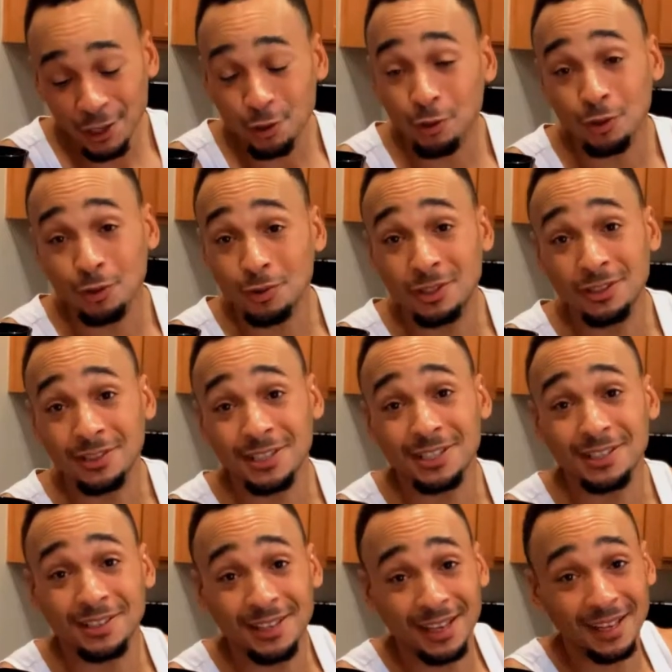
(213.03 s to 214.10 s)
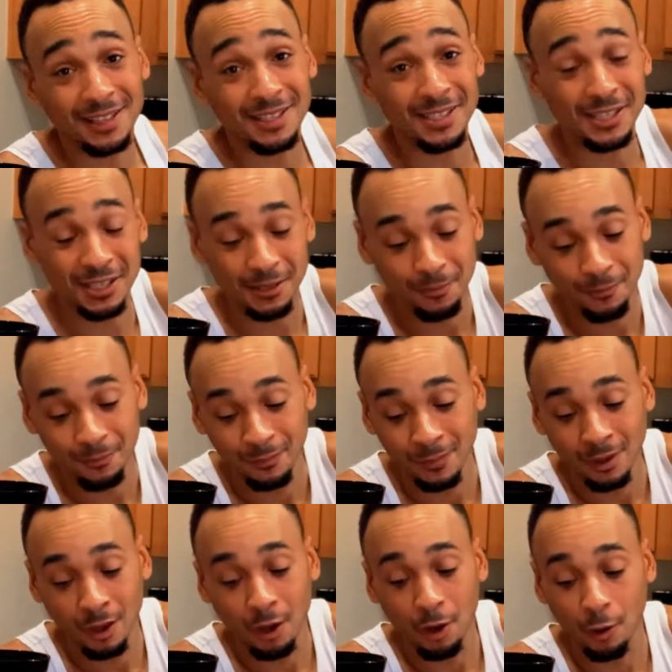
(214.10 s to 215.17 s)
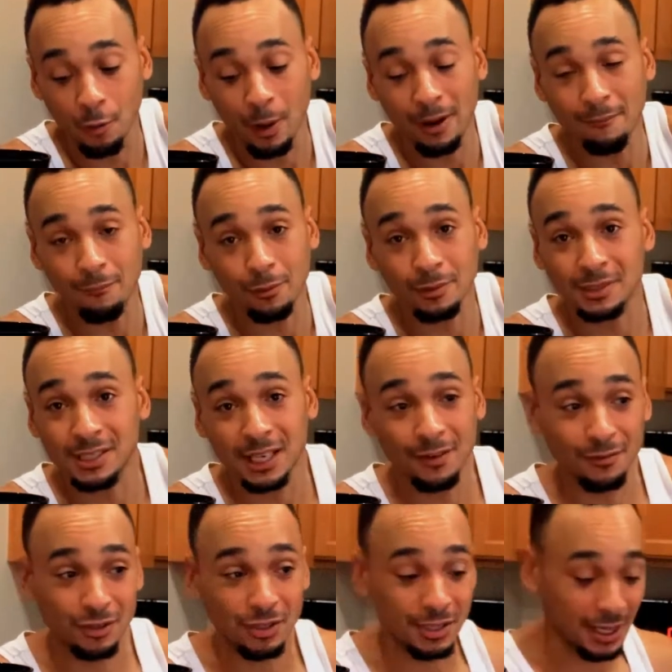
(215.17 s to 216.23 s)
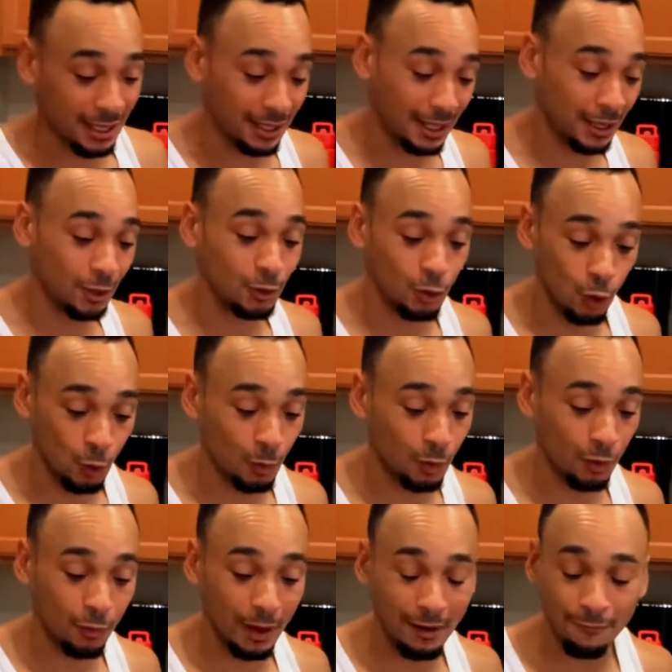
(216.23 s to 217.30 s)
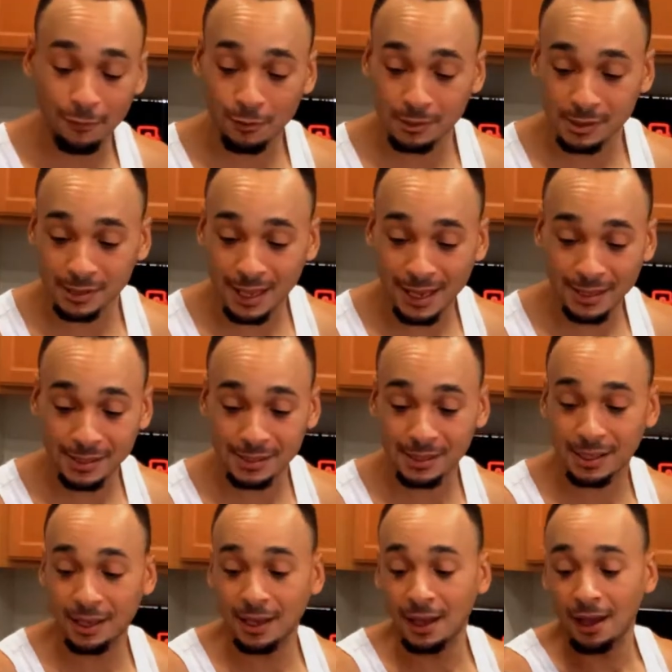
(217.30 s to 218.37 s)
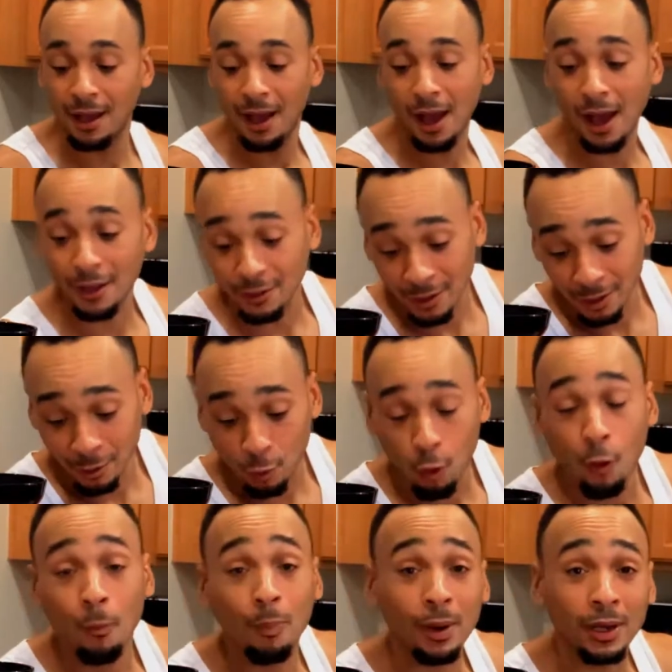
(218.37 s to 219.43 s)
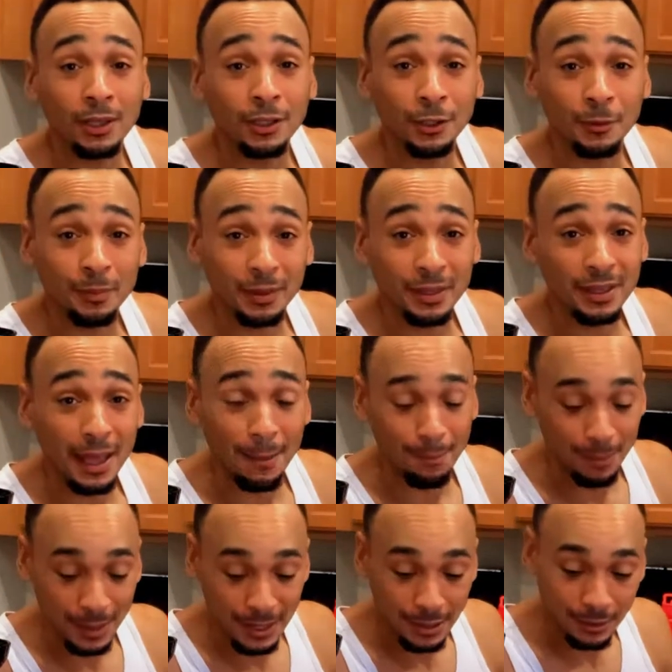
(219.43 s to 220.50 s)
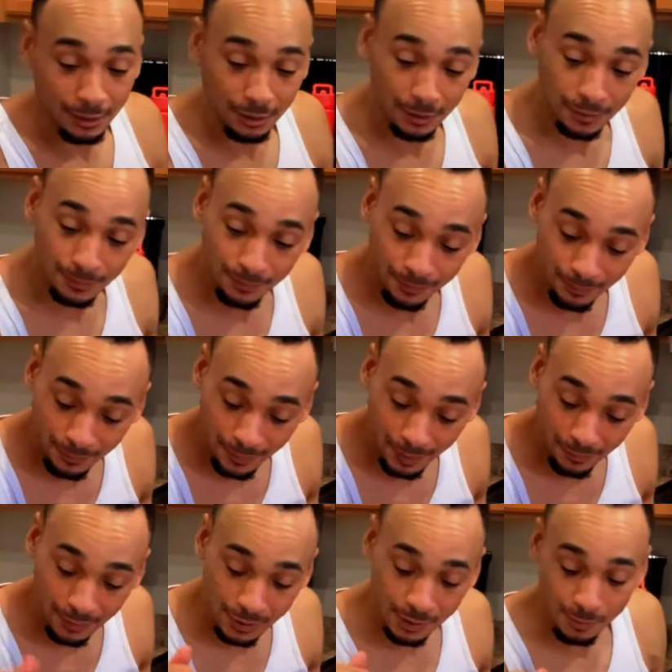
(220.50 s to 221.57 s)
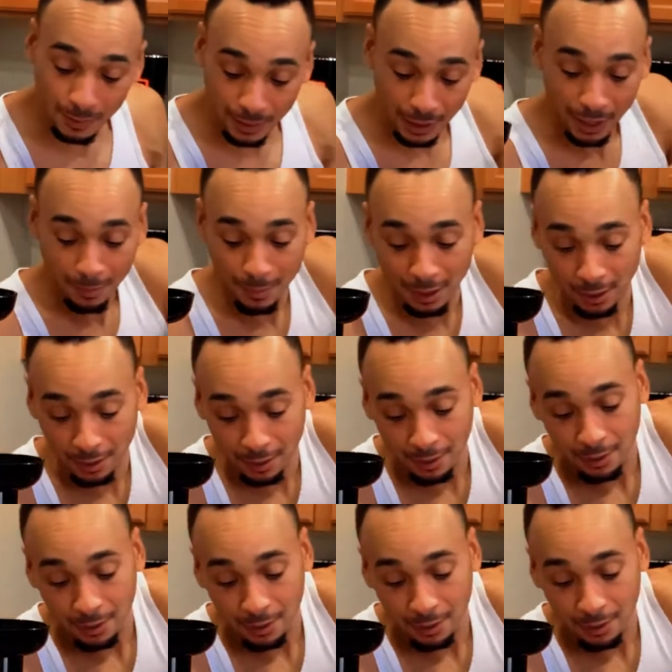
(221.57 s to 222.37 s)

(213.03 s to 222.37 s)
nutrition dense grapefruit. Instead of just getting like a normal grapefruit slice, I incorporate a little bit of that peel. And this is what came out.